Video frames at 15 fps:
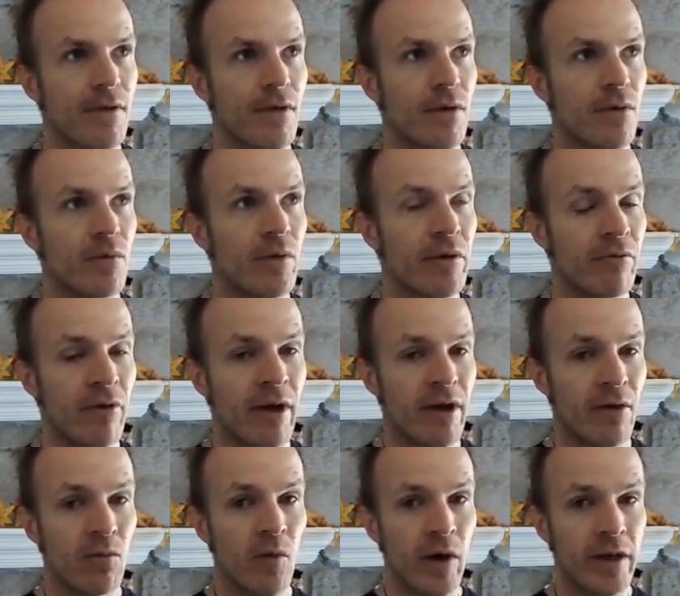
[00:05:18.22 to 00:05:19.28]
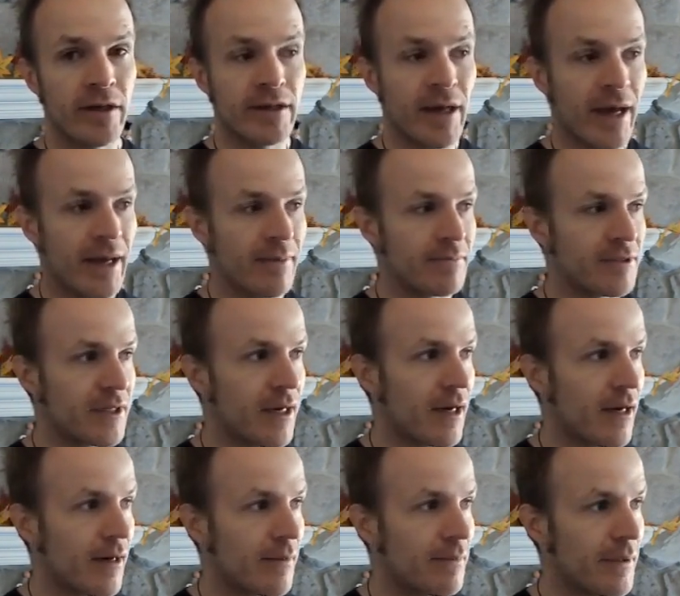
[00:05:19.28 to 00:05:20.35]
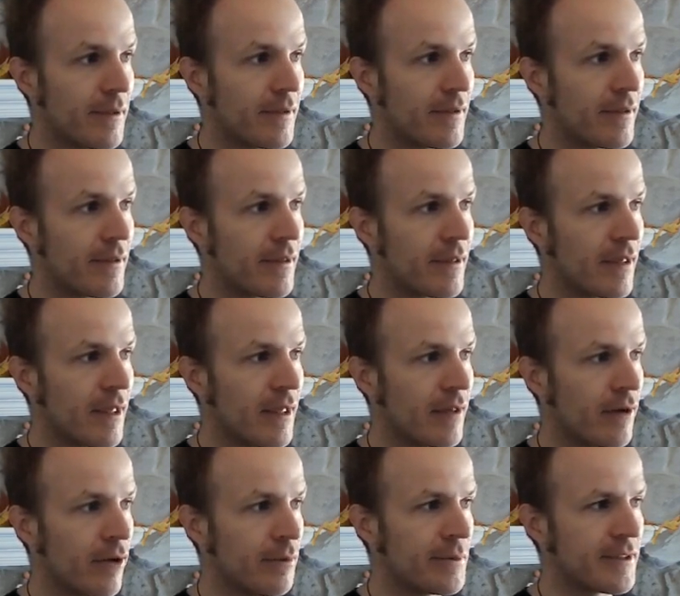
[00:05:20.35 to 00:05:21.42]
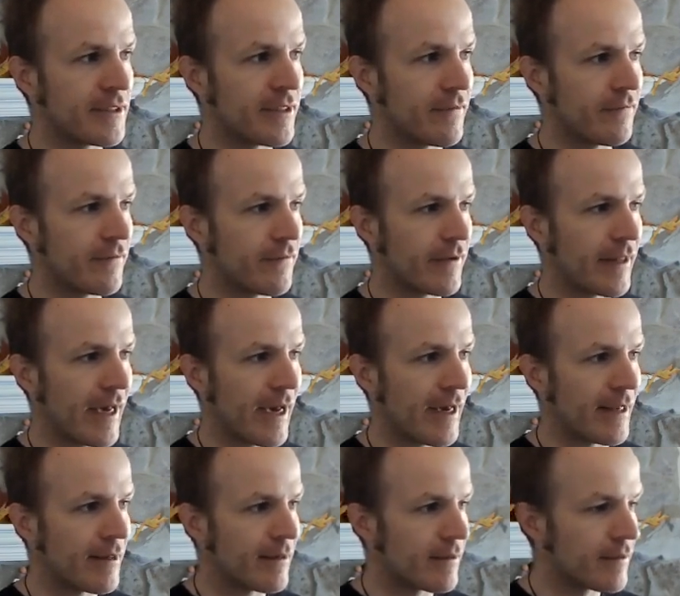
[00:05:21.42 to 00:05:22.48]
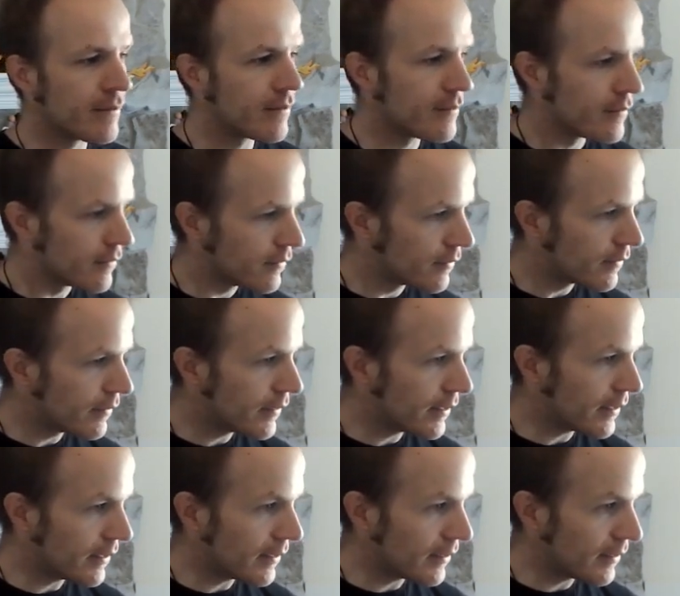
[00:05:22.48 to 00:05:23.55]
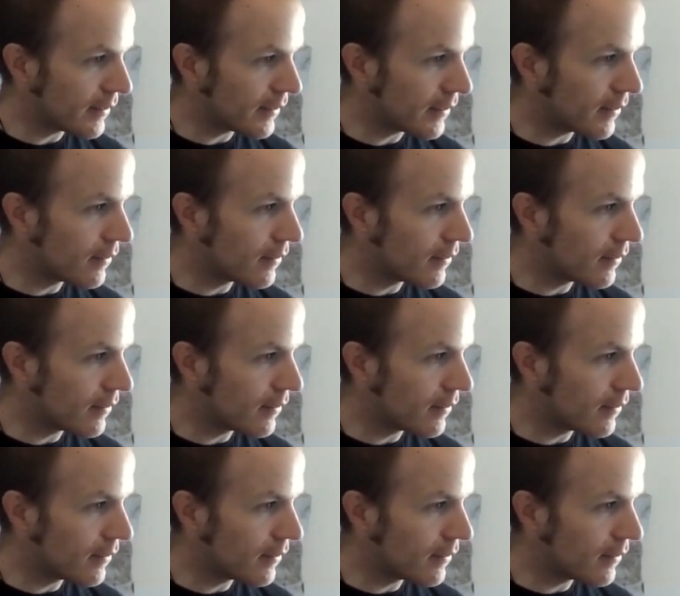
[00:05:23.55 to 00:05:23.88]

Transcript: we run a one-time job in OpenShift for that. The